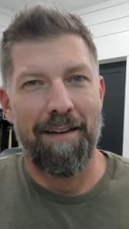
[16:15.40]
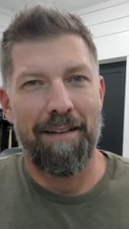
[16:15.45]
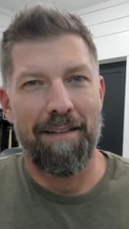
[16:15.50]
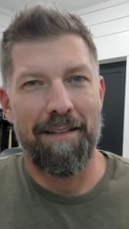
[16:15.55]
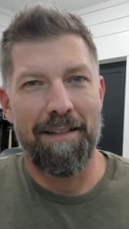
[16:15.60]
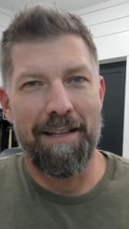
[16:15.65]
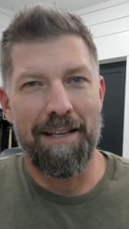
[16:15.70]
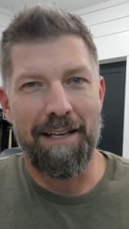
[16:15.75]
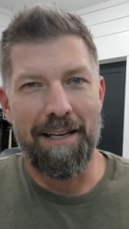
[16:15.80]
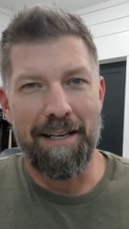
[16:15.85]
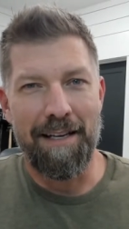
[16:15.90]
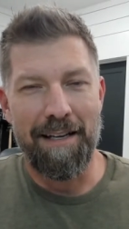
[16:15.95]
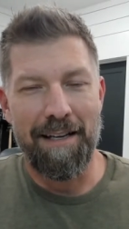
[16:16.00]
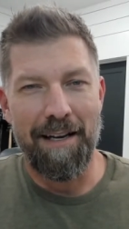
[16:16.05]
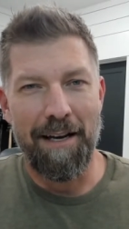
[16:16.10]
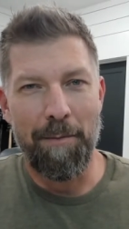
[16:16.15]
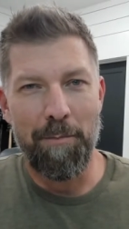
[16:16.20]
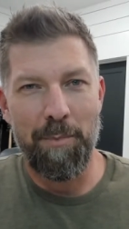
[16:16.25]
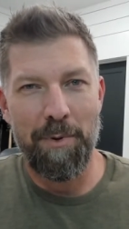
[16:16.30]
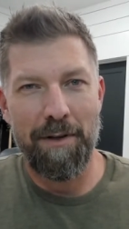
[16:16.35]
the
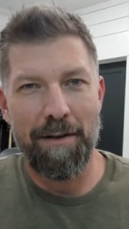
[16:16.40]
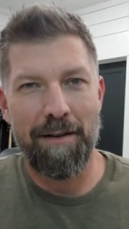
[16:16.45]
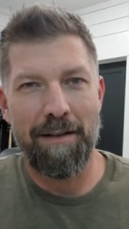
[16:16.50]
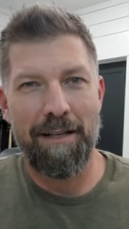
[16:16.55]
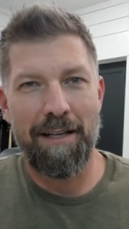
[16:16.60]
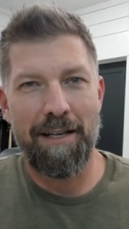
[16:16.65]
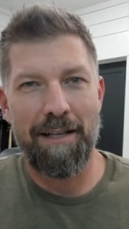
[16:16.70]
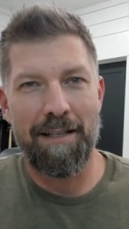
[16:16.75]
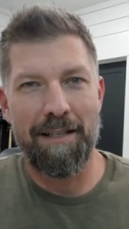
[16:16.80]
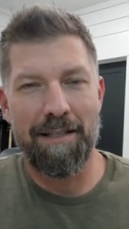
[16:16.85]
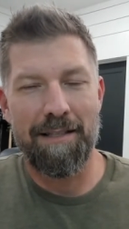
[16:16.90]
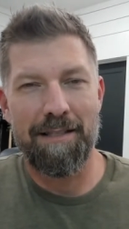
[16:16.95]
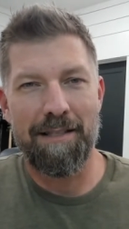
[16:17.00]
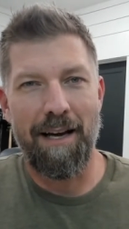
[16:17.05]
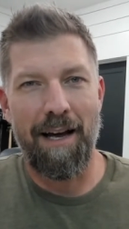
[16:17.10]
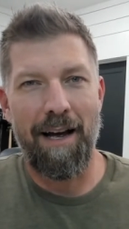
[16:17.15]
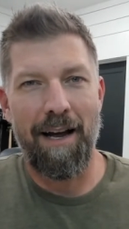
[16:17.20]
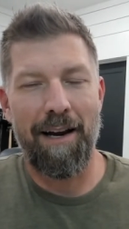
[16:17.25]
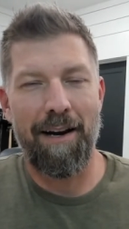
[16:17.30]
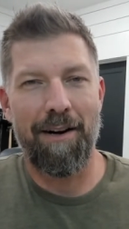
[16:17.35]
ability,
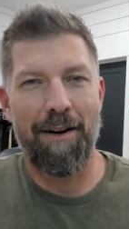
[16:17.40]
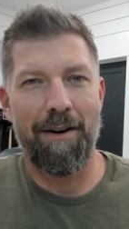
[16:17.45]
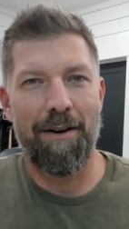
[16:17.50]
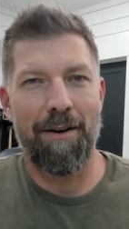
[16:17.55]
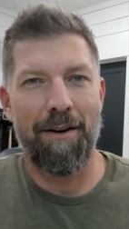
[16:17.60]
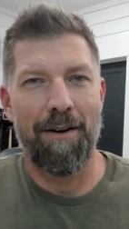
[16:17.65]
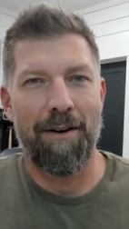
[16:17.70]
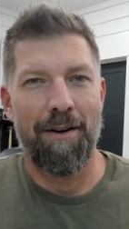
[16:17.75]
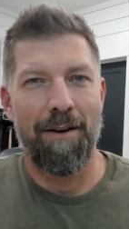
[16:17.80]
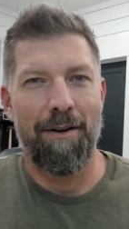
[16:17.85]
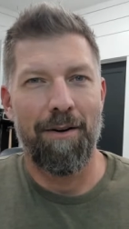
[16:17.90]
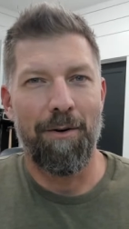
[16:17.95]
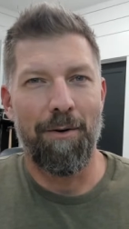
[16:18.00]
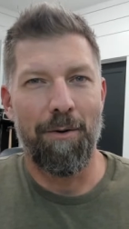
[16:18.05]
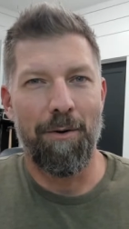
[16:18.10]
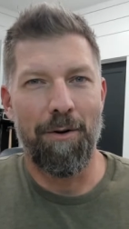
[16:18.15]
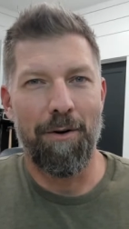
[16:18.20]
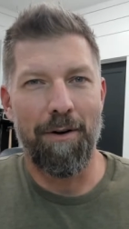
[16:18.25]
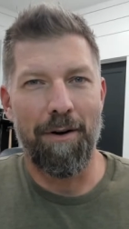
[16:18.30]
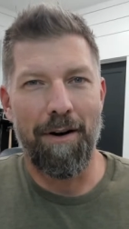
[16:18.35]
desire,
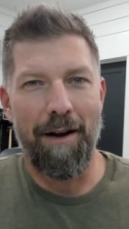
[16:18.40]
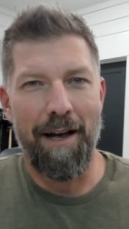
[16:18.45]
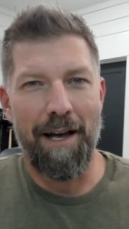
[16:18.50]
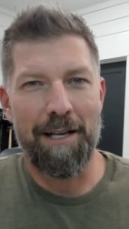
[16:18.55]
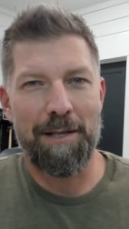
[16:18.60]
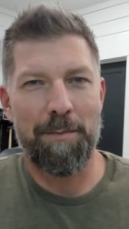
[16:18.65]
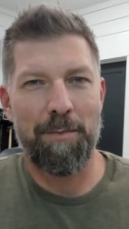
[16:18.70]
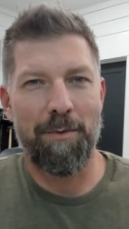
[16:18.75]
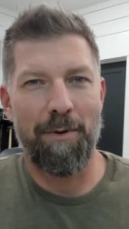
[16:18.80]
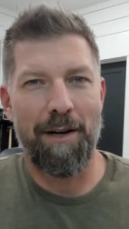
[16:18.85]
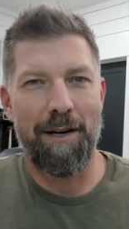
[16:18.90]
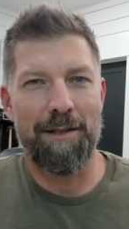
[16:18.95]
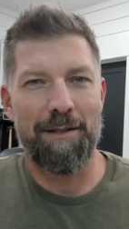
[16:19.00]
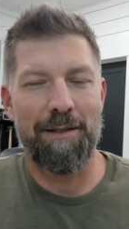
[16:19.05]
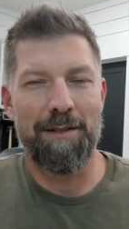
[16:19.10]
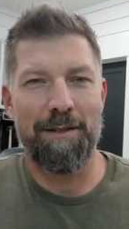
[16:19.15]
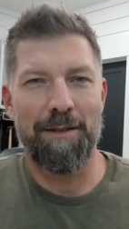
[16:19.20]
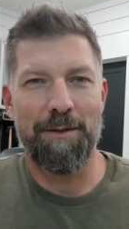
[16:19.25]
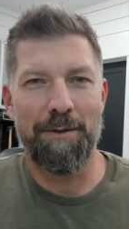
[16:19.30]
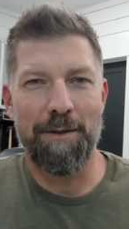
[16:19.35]
or
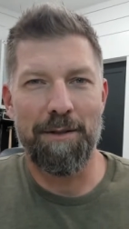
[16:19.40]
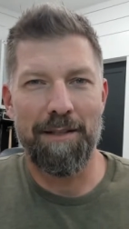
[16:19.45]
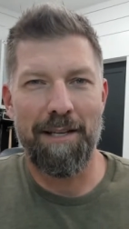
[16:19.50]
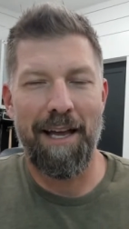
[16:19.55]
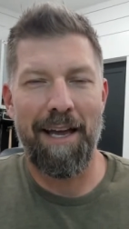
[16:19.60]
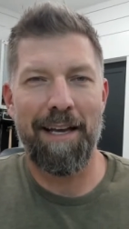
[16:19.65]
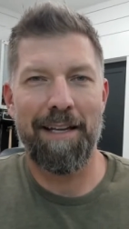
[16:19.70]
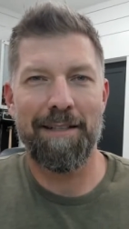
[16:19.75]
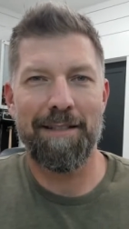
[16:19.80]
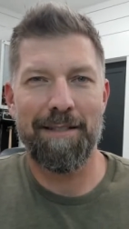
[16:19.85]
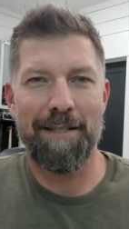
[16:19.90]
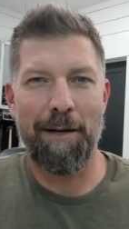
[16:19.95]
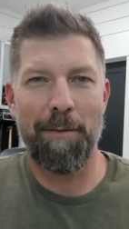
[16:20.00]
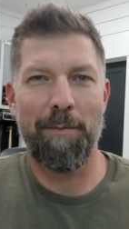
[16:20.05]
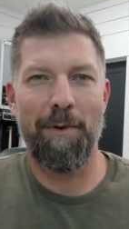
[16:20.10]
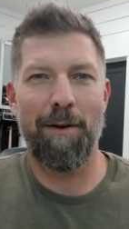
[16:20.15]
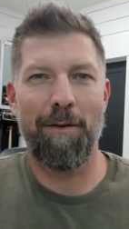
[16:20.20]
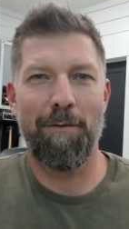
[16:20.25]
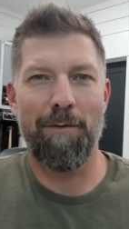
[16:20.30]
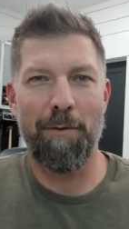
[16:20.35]
aspiration to attain
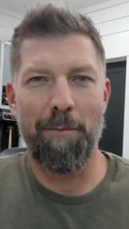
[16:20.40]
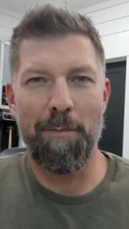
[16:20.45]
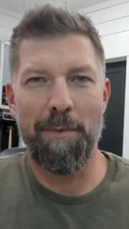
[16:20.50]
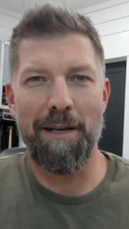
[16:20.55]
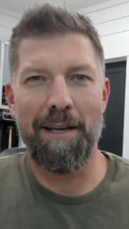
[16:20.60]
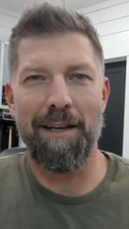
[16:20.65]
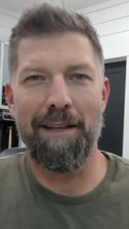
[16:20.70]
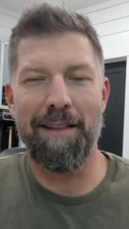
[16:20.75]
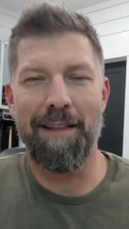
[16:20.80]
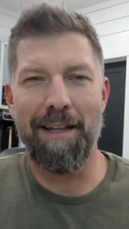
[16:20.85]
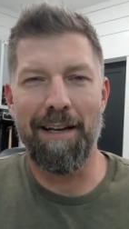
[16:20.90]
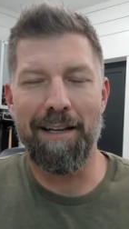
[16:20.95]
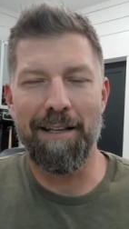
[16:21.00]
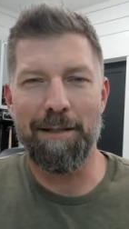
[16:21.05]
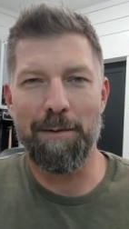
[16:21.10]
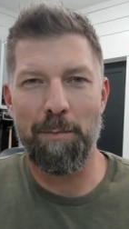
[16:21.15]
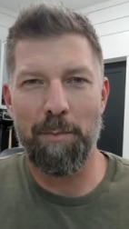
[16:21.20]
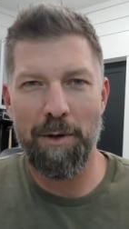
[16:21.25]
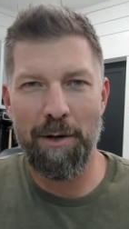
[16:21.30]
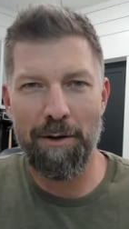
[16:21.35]
something from me that
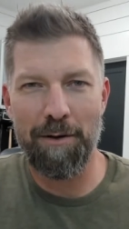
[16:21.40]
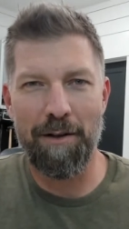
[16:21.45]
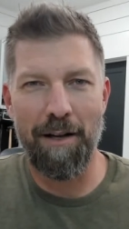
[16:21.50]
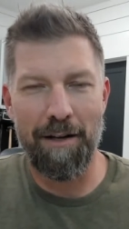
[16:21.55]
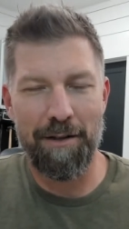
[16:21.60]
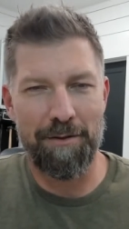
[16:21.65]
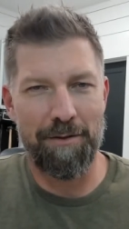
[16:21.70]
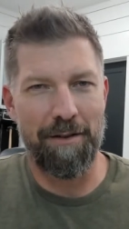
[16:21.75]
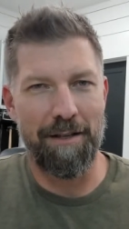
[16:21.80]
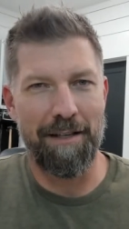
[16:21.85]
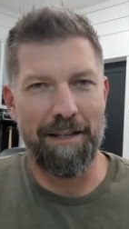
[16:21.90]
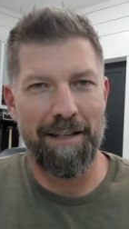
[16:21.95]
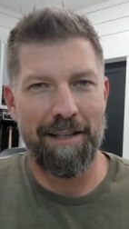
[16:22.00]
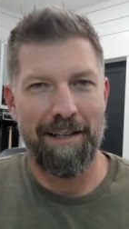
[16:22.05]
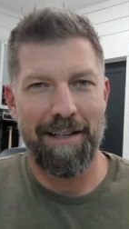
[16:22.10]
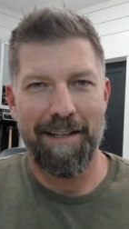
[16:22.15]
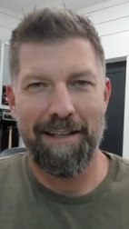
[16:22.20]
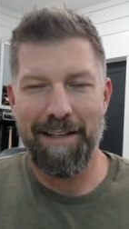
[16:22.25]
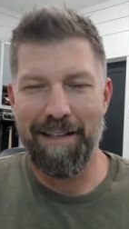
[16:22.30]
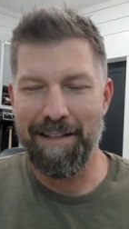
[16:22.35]
is pure luxury.
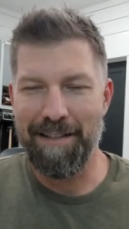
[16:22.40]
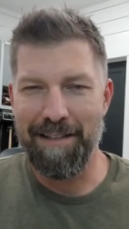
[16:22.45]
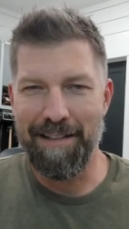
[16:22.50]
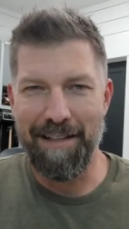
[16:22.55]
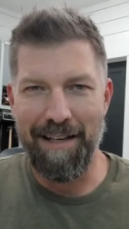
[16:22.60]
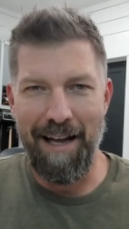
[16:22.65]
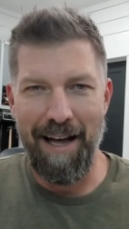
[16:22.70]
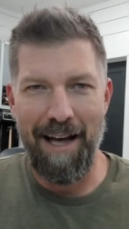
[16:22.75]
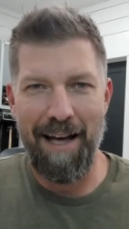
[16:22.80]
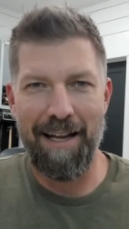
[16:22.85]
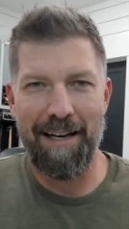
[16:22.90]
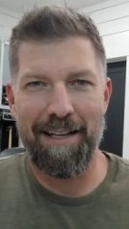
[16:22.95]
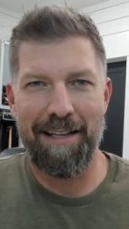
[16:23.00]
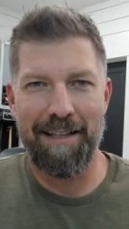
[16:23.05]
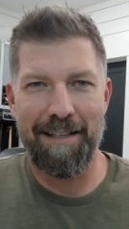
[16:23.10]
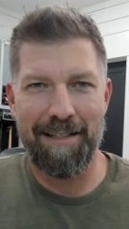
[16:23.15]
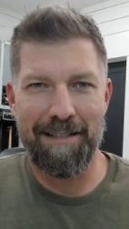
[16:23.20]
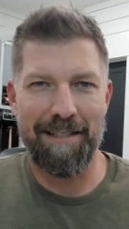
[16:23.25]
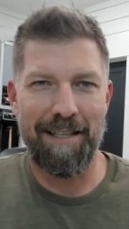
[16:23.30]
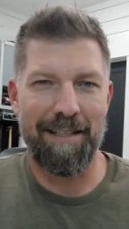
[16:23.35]
It is not a
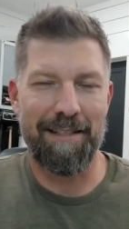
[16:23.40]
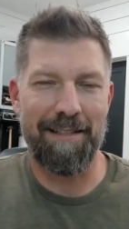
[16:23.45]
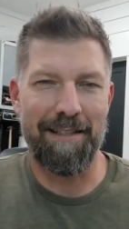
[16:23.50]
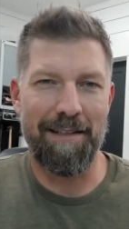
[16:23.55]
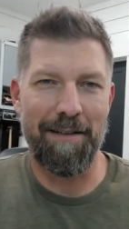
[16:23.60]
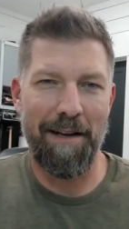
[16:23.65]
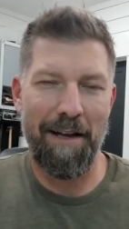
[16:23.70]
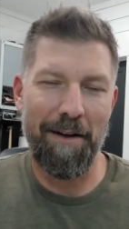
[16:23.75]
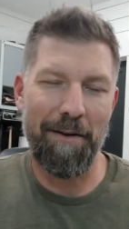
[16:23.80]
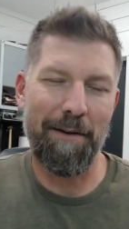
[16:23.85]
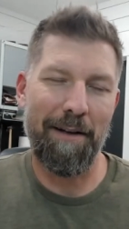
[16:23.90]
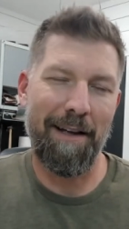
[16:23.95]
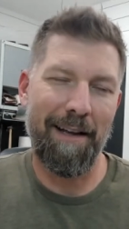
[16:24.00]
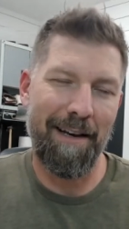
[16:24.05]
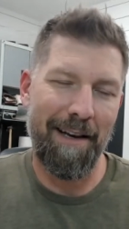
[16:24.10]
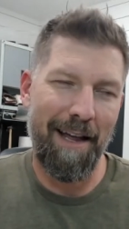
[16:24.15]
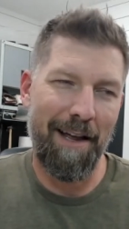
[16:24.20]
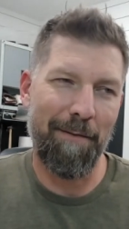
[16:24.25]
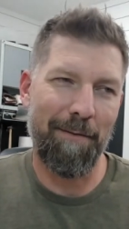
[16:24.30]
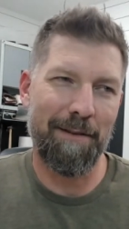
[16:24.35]
necessity. Now, a
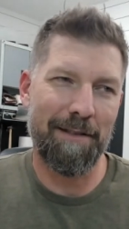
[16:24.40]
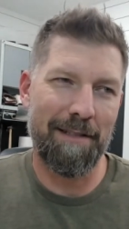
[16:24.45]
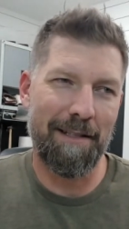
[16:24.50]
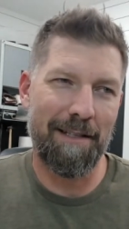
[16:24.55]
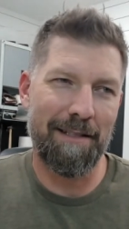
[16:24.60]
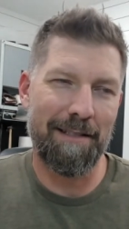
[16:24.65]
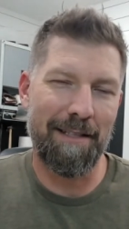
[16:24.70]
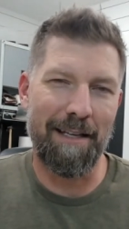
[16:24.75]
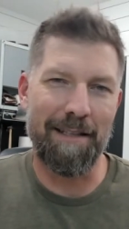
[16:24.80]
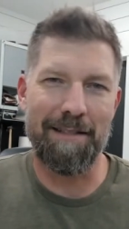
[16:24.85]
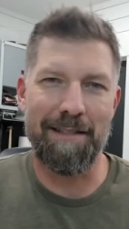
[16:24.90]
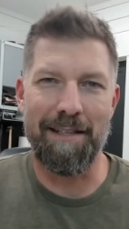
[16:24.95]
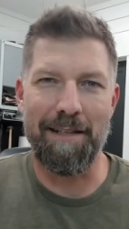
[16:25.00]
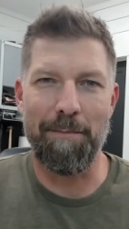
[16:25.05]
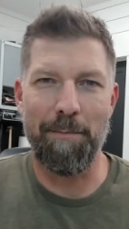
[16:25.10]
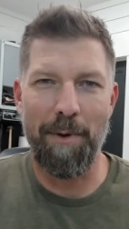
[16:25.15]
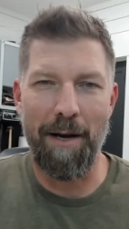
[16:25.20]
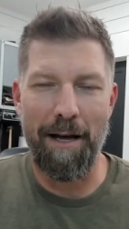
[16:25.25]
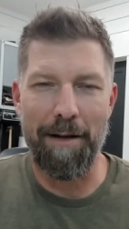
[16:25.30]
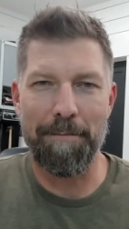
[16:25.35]
knife is a necessity,
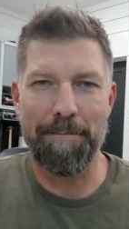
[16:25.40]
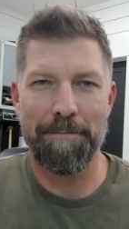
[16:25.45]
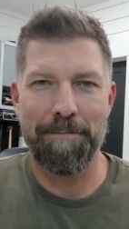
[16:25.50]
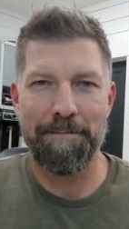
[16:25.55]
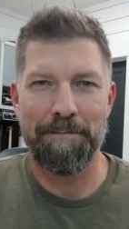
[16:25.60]
but